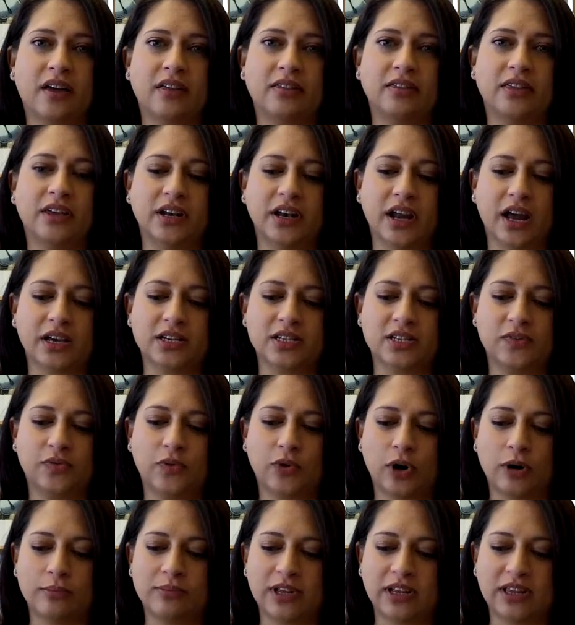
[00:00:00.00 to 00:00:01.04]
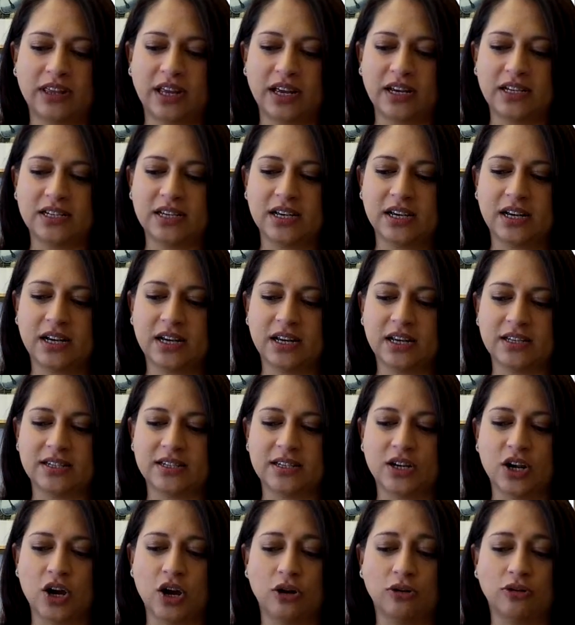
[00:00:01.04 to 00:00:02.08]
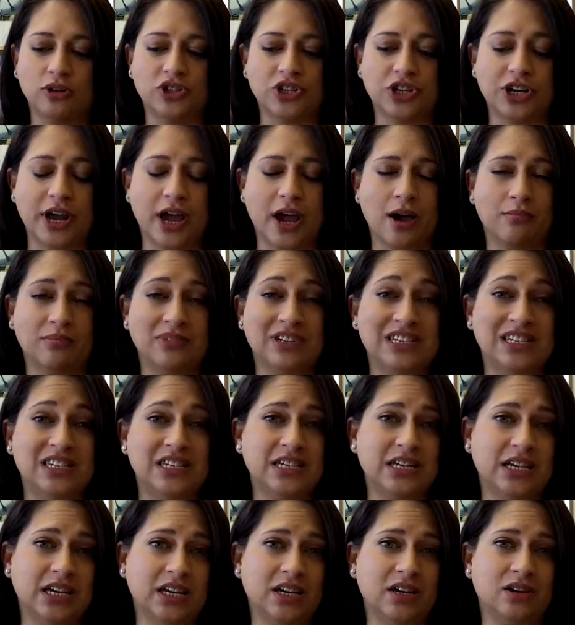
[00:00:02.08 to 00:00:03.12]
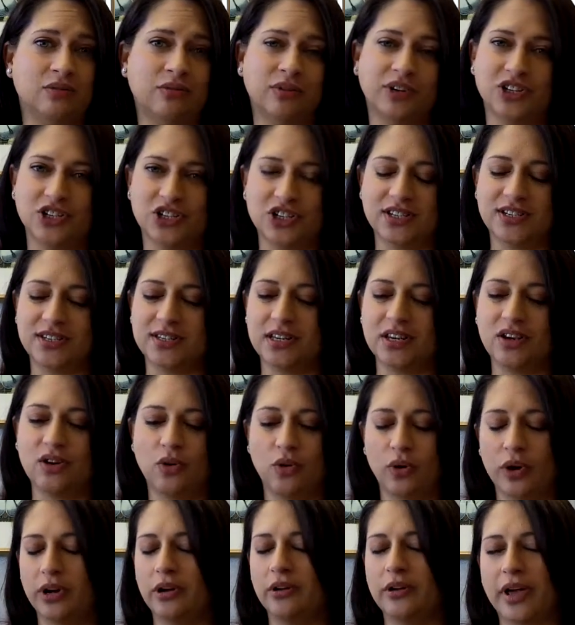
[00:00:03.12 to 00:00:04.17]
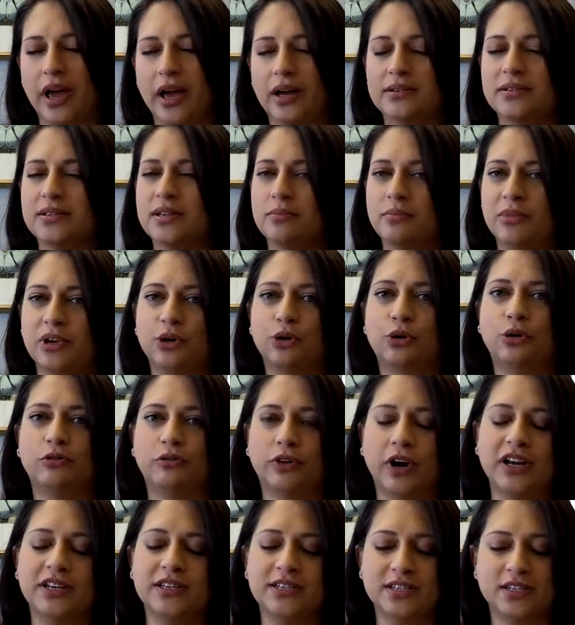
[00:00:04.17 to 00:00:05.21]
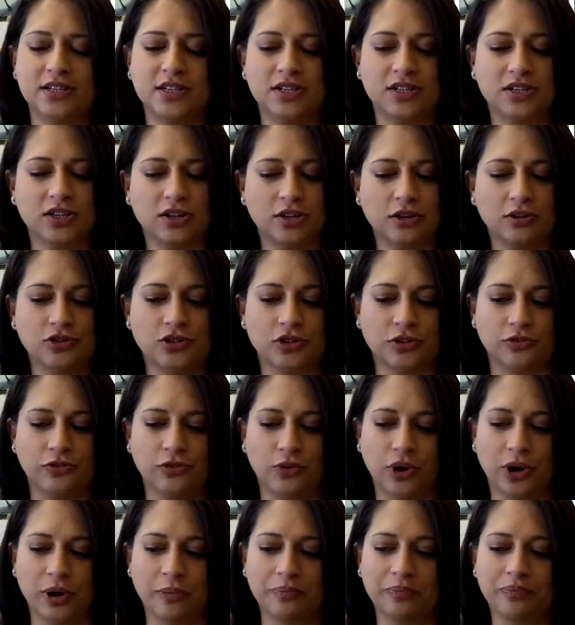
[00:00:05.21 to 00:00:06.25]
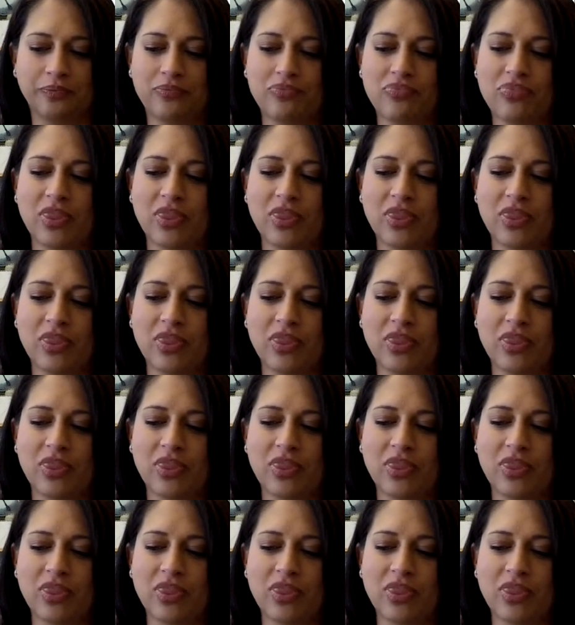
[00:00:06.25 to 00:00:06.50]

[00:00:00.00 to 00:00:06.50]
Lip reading: The next form that they did is an OGMD, which is the Oil, Gas, and Mineral Rights Disclosure Form.